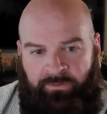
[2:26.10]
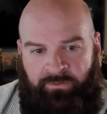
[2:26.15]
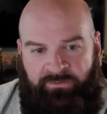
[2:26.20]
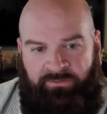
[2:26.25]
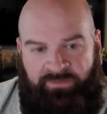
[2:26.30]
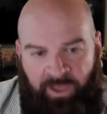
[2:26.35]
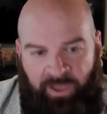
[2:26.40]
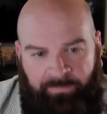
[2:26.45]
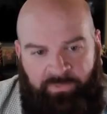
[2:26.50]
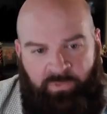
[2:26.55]
The
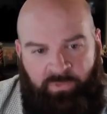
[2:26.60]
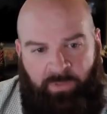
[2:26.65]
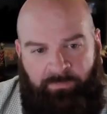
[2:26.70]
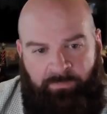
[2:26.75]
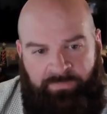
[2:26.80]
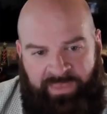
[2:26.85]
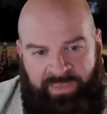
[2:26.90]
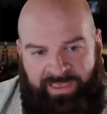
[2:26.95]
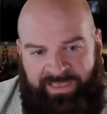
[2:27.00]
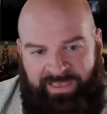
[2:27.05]

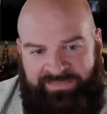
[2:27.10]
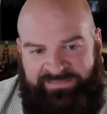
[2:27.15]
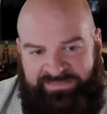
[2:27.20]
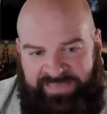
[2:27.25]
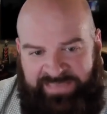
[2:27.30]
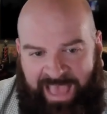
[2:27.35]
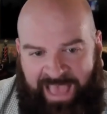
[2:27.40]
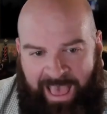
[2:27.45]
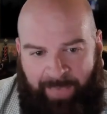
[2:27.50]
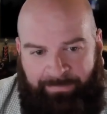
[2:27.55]
WNBA has
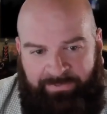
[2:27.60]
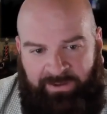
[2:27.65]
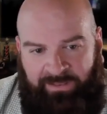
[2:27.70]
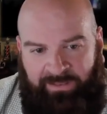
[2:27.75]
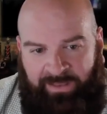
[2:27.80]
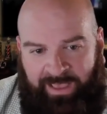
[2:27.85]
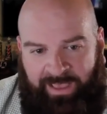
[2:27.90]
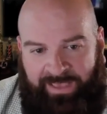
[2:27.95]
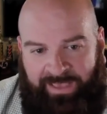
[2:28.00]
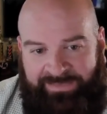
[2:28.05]

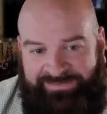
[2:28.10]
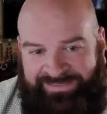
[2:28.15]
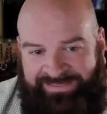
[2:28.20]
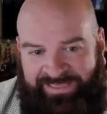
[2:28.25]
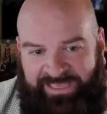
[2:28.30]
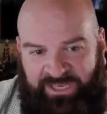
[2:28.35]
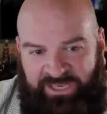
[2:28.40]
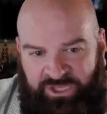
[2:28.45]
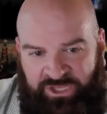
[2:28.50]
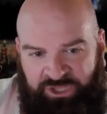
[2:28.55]
capitalized
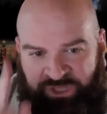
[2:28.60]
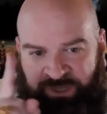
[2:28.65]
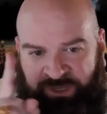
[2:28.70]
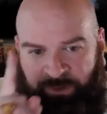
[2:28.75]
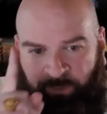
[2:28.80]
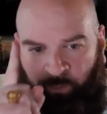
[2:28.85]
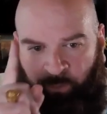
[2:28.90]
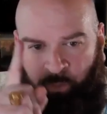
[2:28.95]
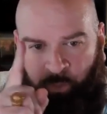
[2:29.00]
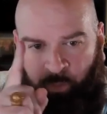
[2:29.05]
in
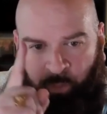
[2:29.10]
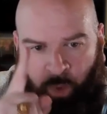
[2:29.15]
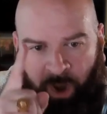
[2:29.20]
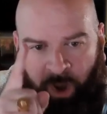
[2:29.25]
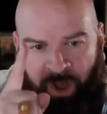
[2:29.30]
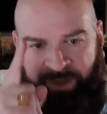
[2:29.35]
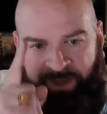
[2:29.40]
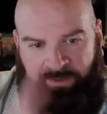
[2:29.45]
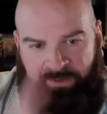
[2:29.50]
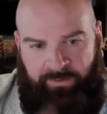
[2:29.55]
year
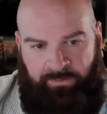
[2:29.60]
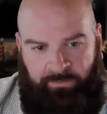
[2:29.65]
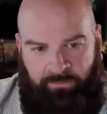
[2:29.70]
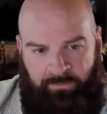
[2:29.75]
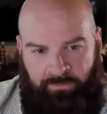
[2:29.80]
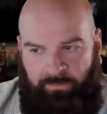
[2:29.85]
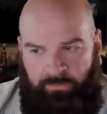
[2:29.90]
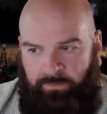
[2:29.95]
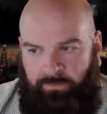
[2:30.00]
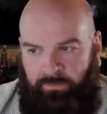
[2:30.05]
one
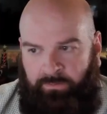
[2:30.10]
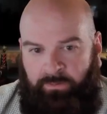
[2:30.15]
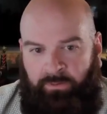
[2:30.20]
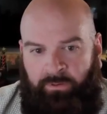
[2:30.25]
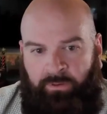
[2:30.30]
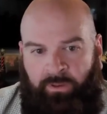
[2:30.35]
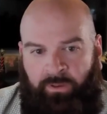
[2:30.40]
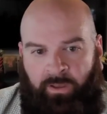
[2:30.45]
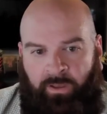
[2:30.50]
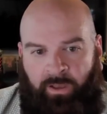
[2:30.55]

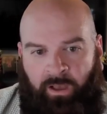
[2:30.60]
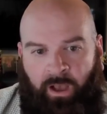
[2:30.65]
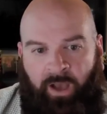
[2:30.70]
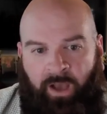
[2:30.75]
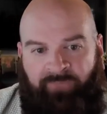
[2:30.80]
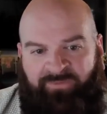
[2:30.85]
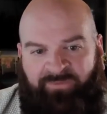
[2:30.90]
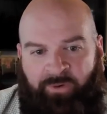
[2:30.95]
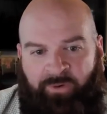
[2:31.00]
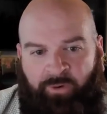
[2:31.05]

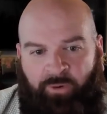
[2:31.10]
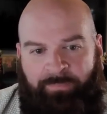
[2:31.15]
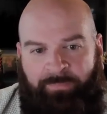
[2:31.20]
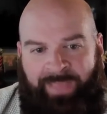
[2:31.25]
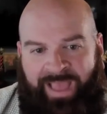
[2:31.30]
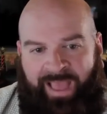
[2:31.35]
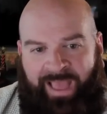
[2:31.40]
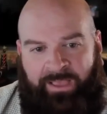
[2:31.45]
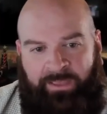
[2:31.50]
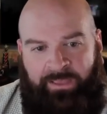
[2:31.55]
off her
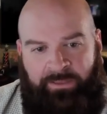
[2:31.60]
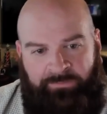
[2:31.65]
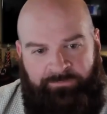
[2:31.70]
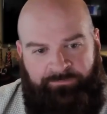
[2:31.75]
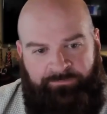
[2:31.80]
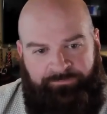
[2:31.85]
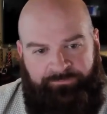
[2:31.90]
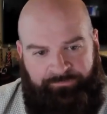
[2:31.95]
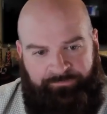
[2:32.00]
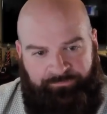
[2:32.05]
back.
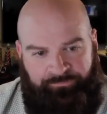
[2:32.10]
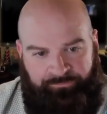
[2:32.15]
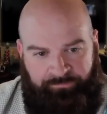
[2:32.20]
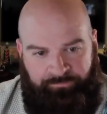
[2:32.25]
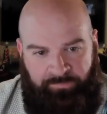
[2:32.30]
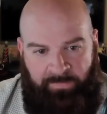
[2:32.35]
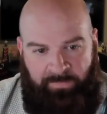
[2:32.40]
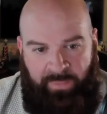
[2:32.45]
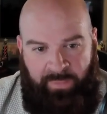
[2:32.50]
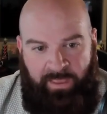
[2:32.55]

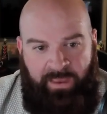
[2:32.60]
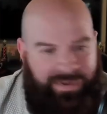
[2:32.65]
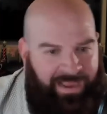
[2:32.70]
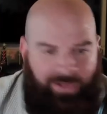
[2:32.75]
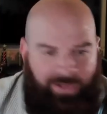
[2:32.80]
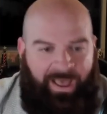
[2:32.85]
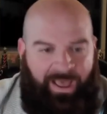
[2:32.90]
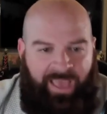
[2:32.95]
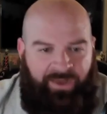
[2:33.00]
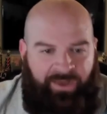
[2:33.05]

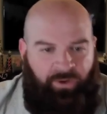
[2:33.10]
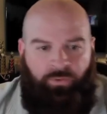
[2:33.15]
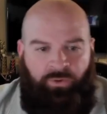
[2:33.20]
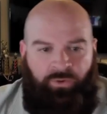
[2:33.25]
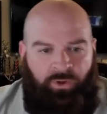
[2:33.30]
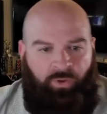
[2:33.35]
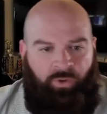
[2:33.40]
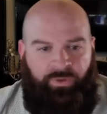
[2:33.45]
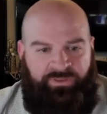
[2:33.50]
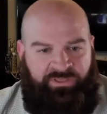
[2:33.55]
Now, I don't
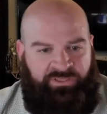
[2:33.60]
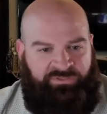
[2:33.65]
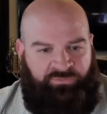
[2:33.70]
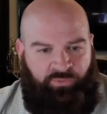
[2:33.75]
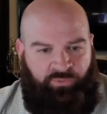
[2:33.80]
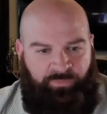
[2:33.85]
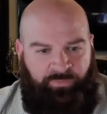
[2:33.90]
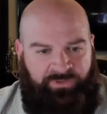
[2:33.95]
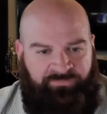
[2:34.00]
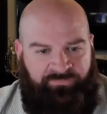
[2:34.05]
know what
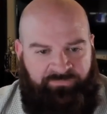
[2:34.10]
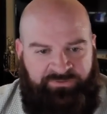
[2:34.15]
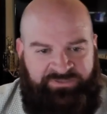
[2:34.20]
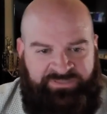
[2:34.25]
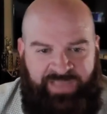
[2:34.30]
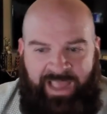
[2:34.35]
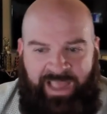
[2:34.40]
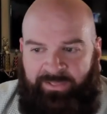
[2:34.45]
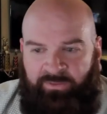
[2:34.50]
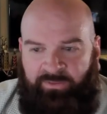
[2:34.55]
this will mean for
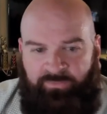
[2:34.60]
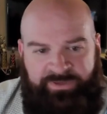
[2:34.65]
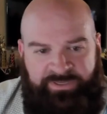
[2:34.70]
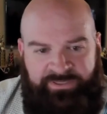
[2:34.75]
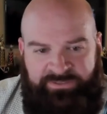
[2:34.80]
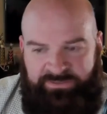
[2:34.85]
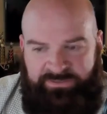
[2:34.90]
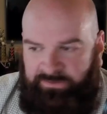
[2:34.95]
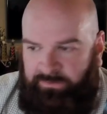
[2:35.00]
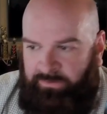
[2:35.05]

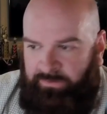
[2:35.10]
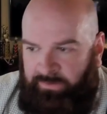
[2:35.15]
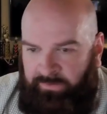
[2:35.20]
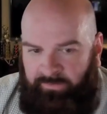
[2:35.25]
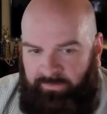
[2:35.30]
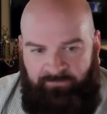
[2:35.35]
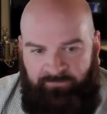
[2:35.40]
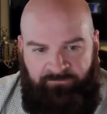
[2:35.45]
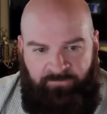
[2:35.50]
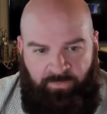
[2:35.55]
salaries
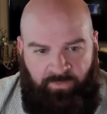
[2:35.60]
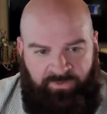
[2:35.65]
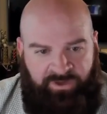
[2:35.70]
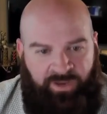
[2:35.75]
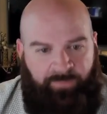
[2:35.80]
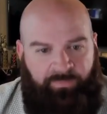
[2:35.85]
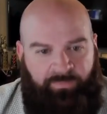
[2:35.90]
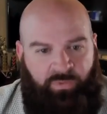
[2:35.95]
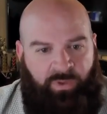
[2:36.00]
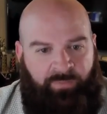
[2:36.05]
for
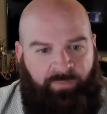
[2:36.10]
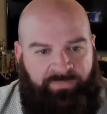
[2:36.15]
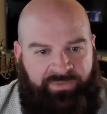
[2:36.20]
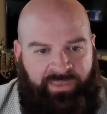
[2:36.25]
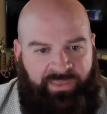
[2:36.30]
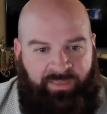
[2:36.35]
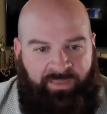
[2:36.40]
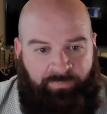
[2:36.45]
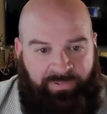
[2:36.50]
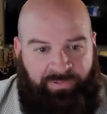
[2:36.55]

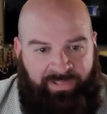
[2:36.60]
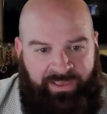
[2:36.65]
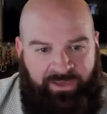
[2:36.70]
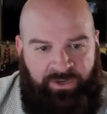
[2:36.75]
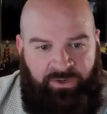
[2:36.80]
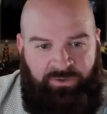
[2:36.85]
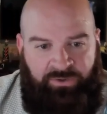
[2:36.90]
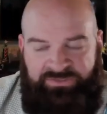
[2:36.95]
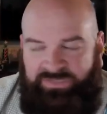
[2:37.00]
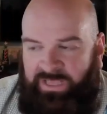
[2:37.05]
WNBA
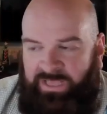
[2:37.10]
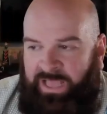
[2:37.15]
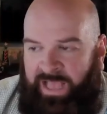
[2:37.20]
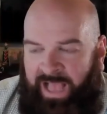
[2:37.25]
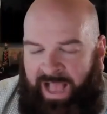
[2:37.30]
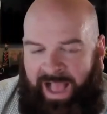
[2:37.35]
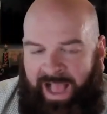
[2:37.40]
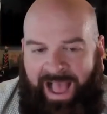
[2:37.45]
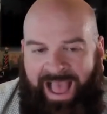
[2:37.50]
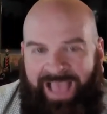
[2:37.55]
players.
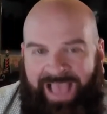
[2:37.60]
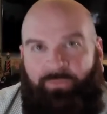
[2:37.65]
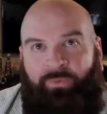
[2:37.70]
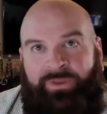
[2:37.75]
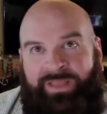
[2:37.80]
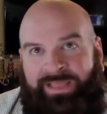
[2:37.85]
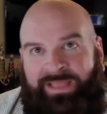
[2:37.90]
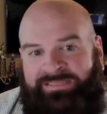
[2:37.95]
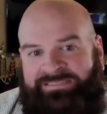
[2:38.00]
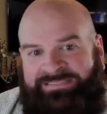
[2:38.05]
I
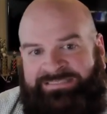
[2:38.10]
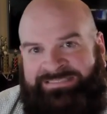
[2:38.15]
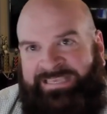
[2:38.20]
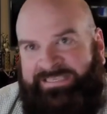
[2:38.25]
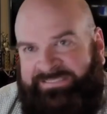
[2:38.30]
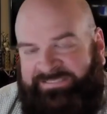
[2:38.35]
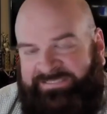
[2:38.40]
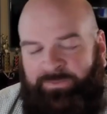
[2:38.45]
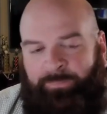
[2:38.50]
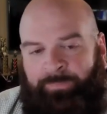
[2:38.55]
would
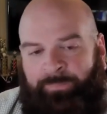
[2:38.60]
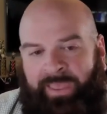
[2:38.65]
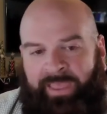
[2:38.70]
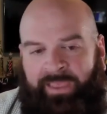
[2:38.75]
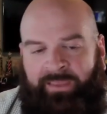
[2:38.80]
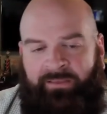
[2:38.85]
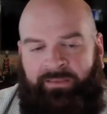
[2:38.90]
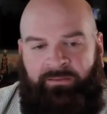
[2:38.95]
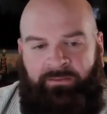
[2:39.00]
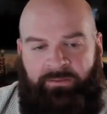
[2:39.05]

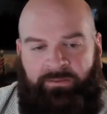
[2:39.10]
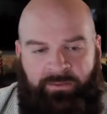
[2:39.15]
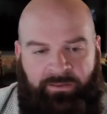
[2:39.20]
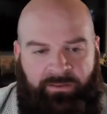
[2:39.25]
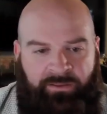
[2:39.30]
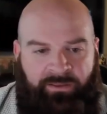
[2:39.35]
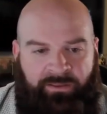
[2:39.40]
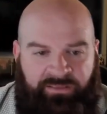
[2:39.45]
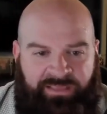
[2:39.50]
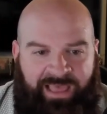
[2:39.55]
anticipate
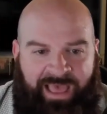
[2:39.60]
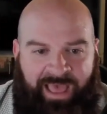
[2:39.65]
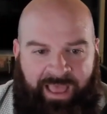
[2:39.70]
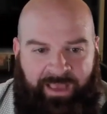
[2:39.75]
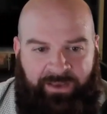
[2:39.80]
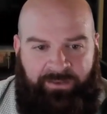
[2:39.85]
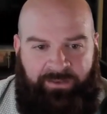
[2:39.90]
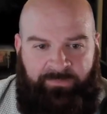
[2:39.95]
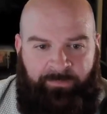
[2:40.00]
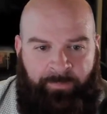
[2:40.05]

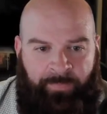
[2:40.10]
that